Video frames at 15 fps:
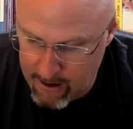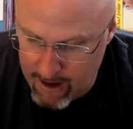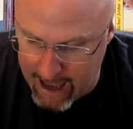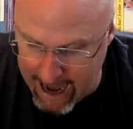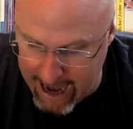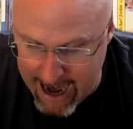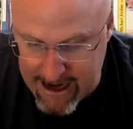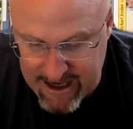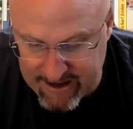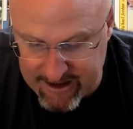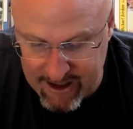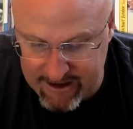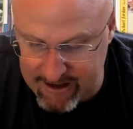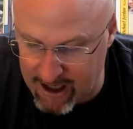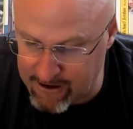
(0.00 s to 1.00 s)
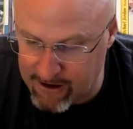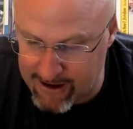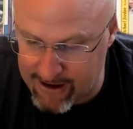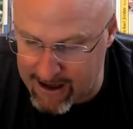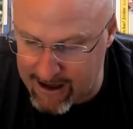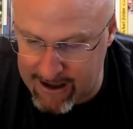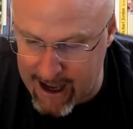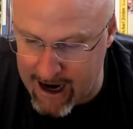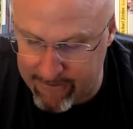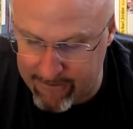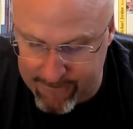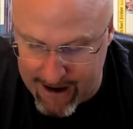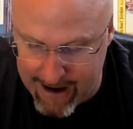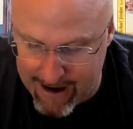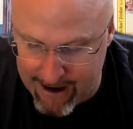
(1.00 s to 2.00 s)
8,600 got a
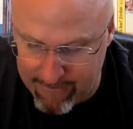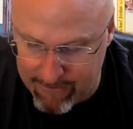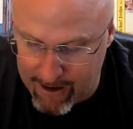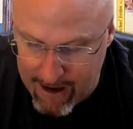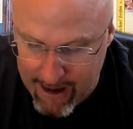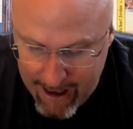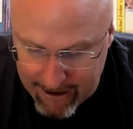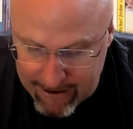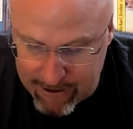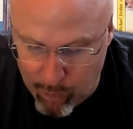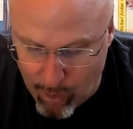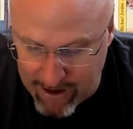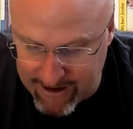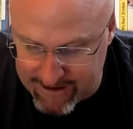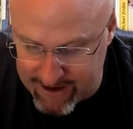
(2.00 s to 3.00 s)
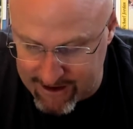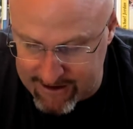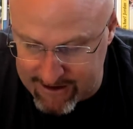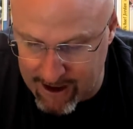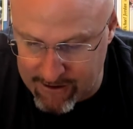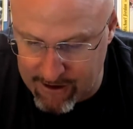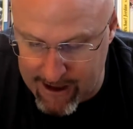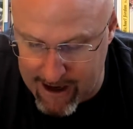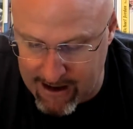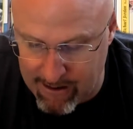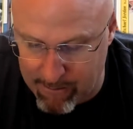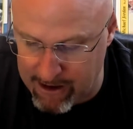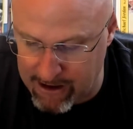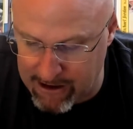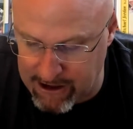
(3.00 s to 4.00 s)
9.5, and 2,600 got a
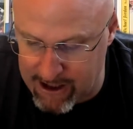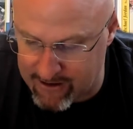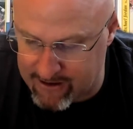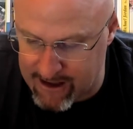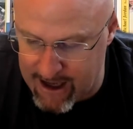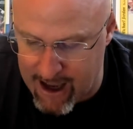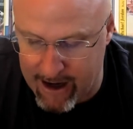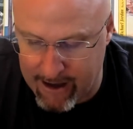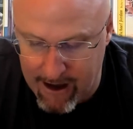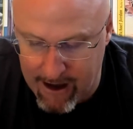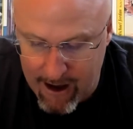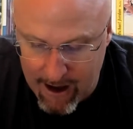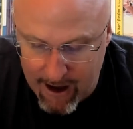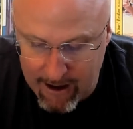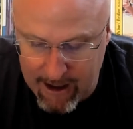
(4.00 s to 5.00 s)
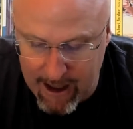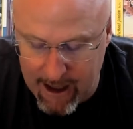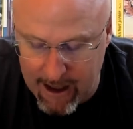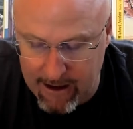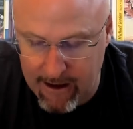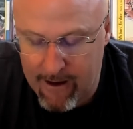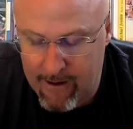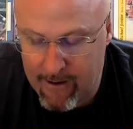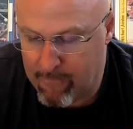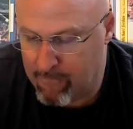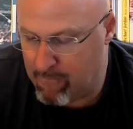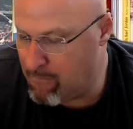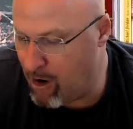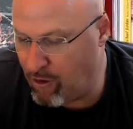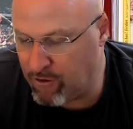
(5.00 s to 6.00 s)
BGS 9. Again,
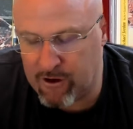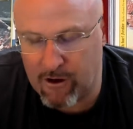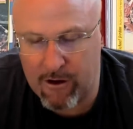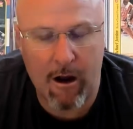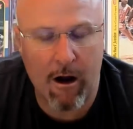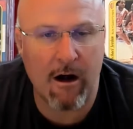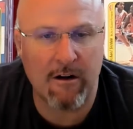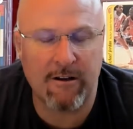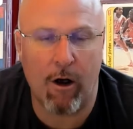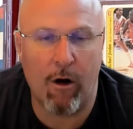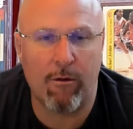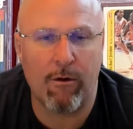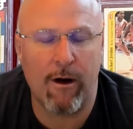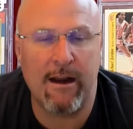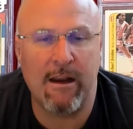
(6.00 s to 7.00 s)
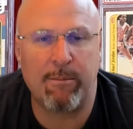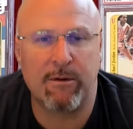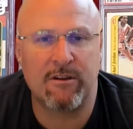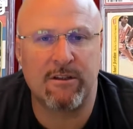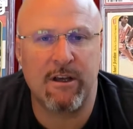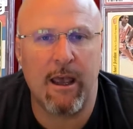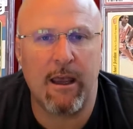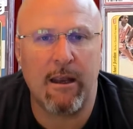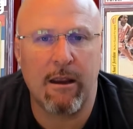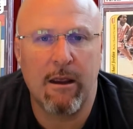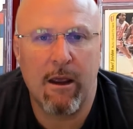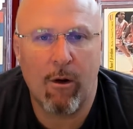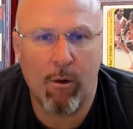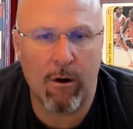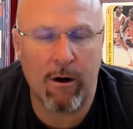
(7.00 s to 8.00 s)
most of the cards, over 80%,
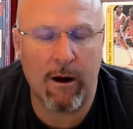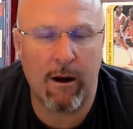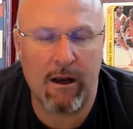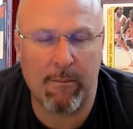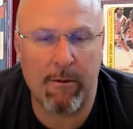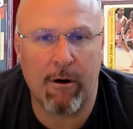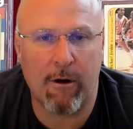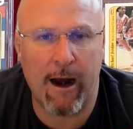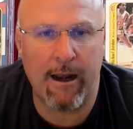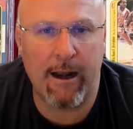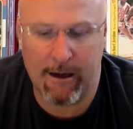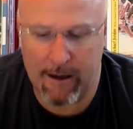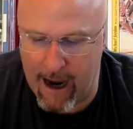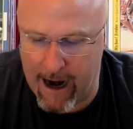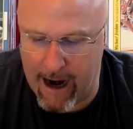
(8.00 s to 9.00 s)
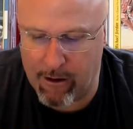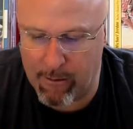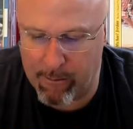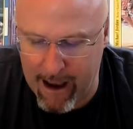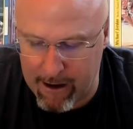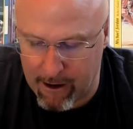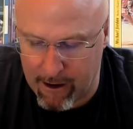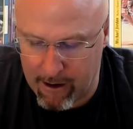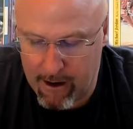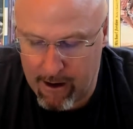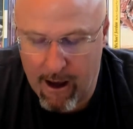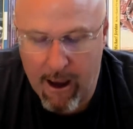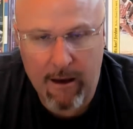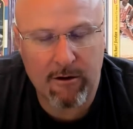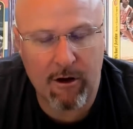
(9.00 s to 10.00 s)
end up grading 9 or better.
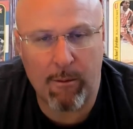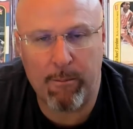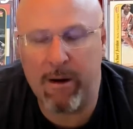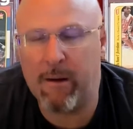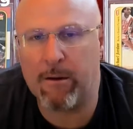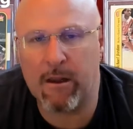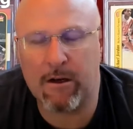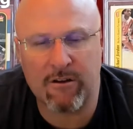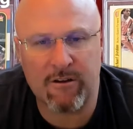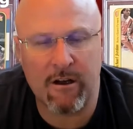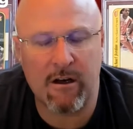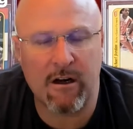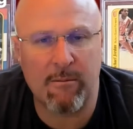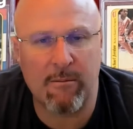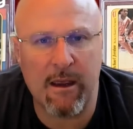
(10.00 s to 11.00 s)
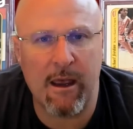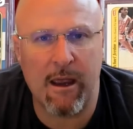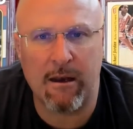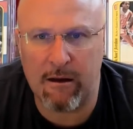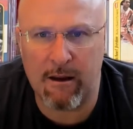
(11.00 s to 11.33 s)
So the people that are sending them in,